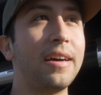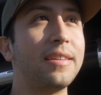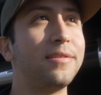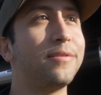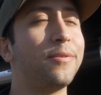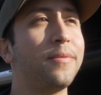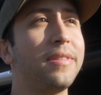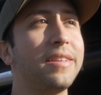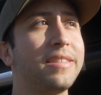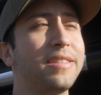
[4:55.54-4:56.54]
So
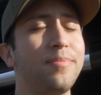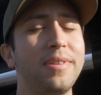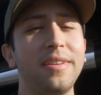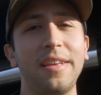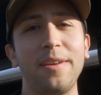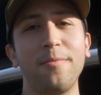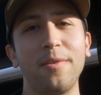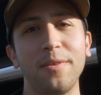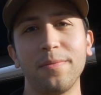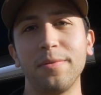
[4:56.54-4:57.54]
this has been a
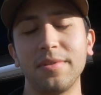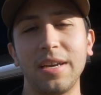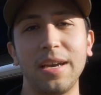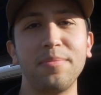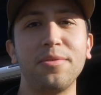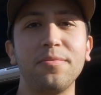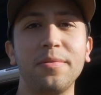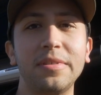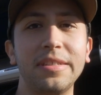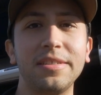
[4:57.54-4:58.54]
wonderful time to
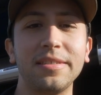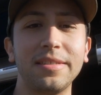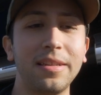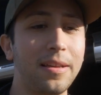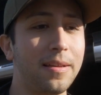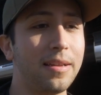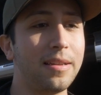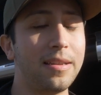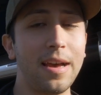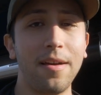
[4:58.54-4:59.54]
really just
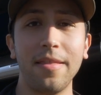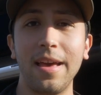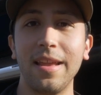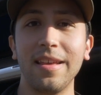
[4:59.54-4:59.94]
dial that